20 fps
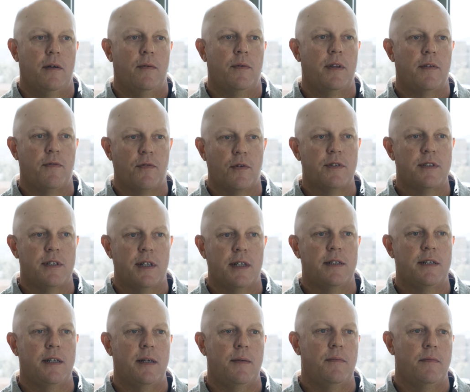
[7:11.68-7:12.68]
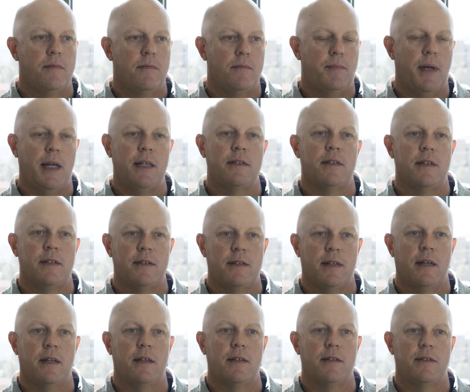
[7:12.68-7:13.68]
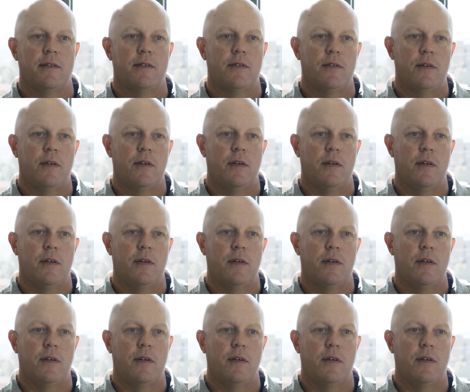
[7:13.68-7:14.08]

one of the first things he basically said is,